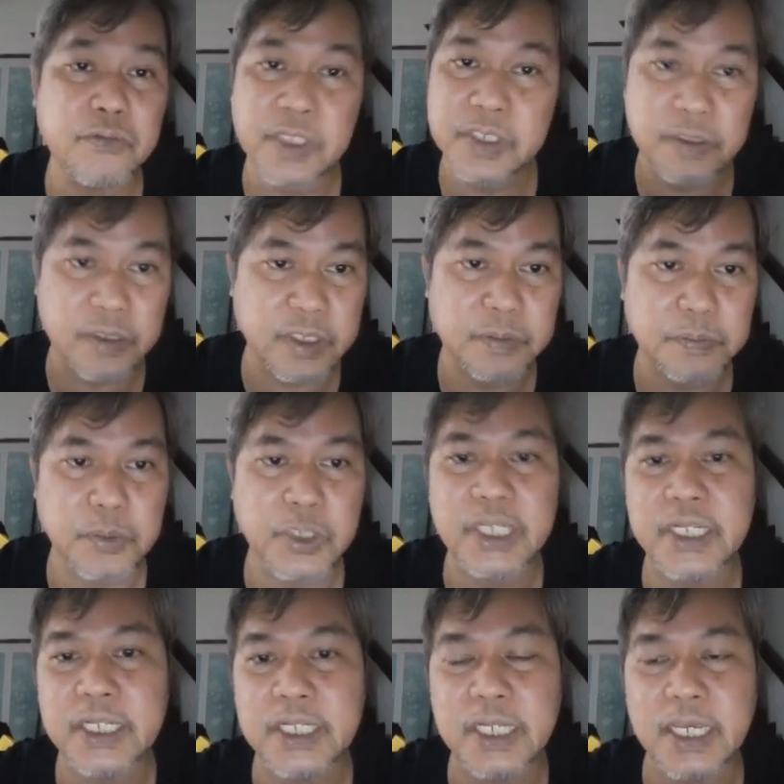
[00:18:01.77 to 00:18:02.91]
let's just put it
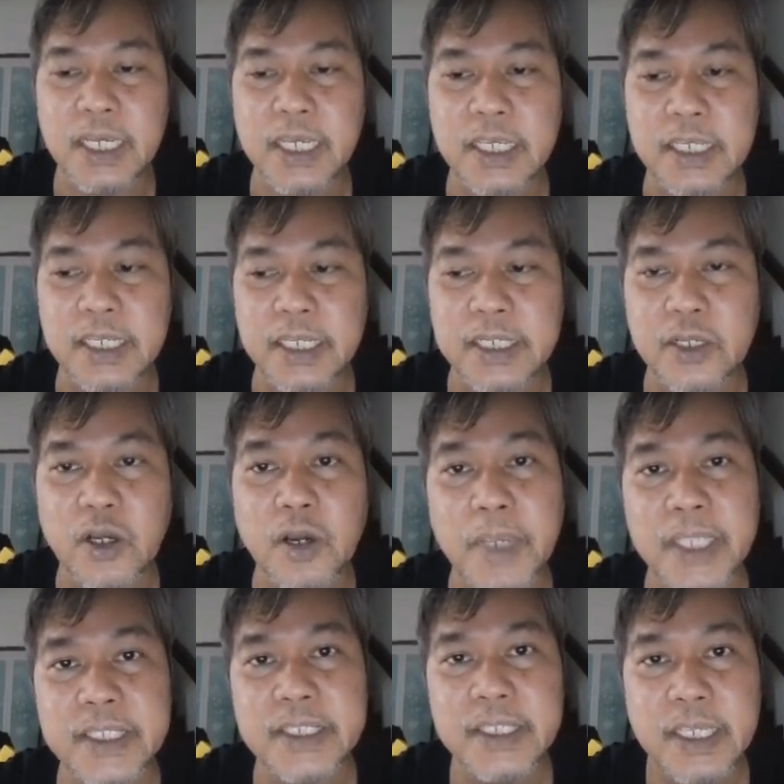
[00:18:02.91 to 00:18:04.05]
in the
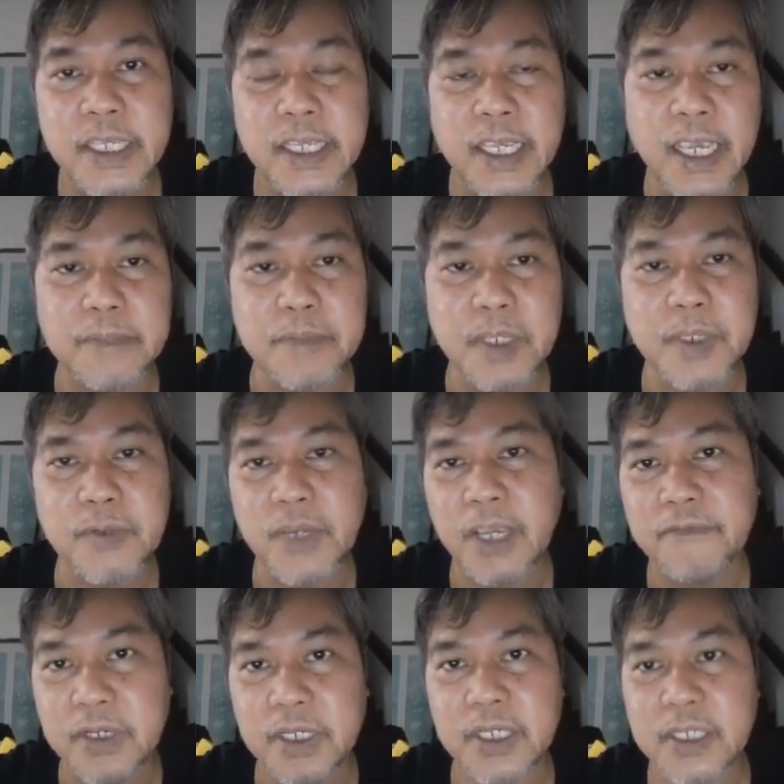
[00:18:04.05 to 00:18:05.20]
comments, and maybe we have
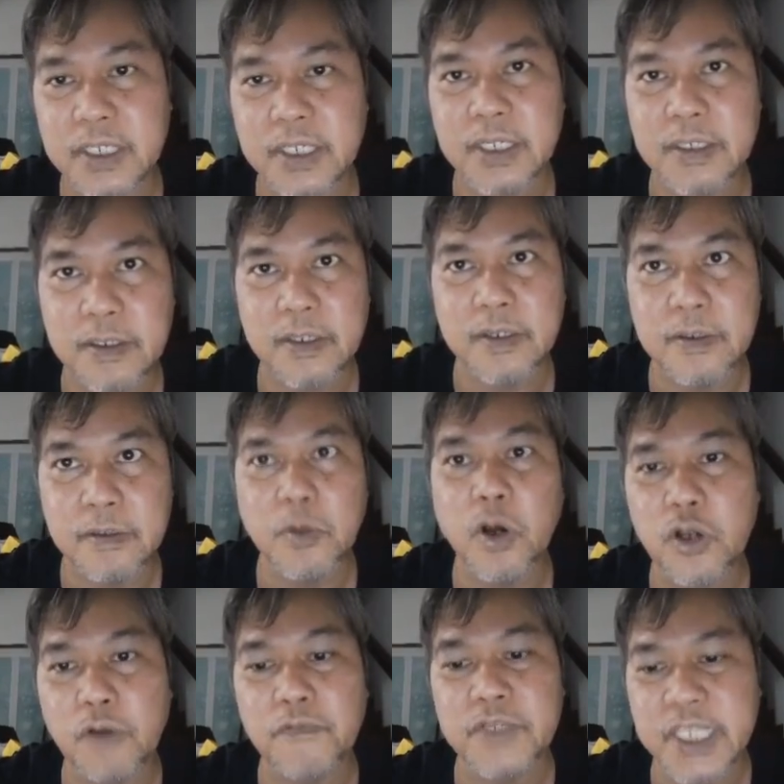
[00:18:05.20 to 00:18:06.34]
a more
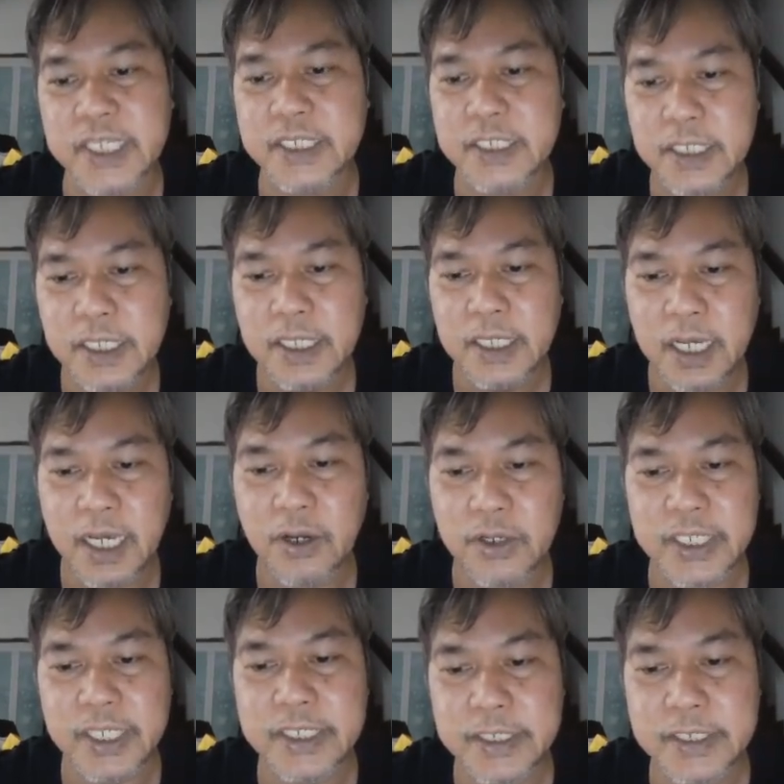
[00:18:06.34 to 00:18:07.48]
conversation on
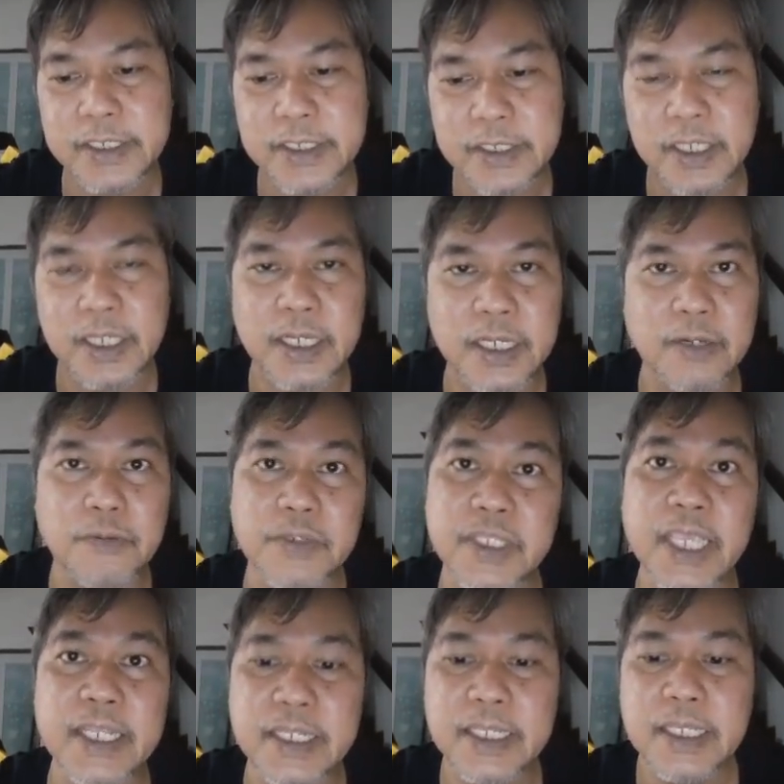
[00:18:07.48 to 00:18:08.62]
this. With
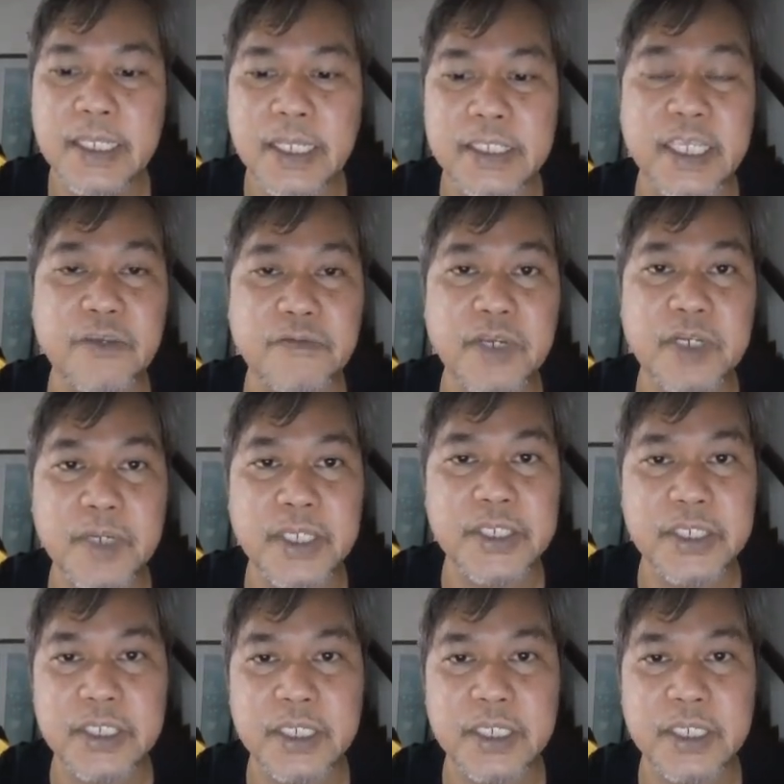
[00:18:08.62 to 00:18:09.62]
that, thank you very much,